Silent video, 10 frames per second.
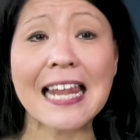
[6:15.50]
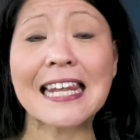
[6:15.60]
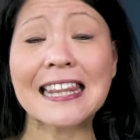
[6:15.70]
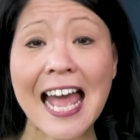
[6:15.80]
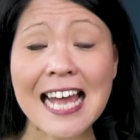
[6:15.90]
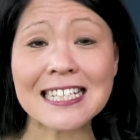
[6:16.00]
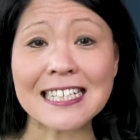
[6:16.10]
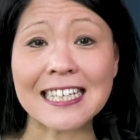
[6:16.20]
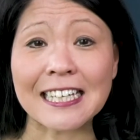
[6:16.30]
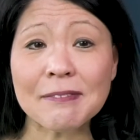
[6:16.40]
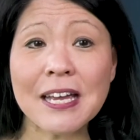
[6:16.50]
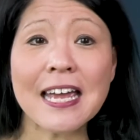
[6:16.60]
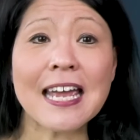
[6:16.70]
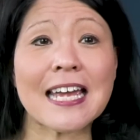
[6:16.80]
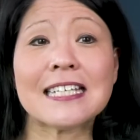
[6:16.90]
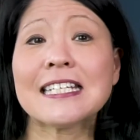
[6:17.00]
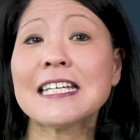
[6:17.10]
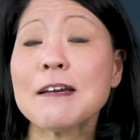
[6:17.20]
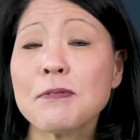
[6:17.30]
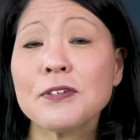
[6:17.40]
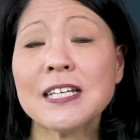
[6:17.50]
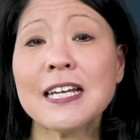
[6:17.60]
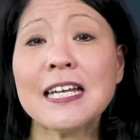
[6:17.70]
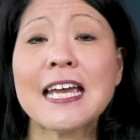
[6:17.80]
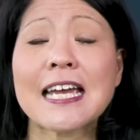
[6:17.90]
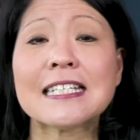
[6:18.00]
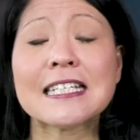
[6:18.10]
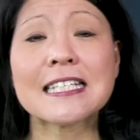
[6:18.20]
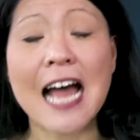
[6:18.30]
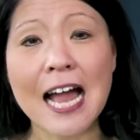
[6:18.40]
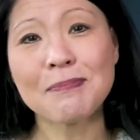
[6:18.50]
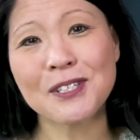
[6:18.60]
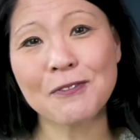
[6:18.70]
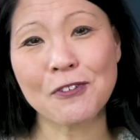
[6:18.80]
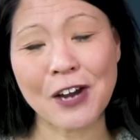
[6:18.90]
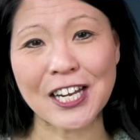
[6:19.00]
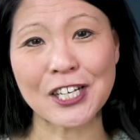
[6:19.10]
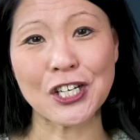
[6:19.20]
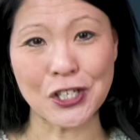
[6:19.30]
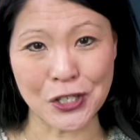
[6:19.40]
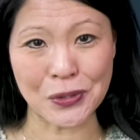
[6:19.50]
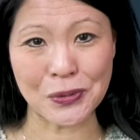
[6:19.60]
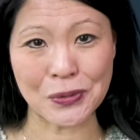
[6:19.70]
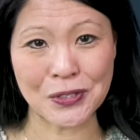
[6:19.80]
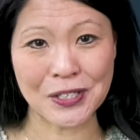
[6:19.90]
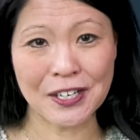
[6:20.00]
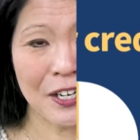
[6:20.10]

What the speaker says: Lastly, is 10% is types of credit used.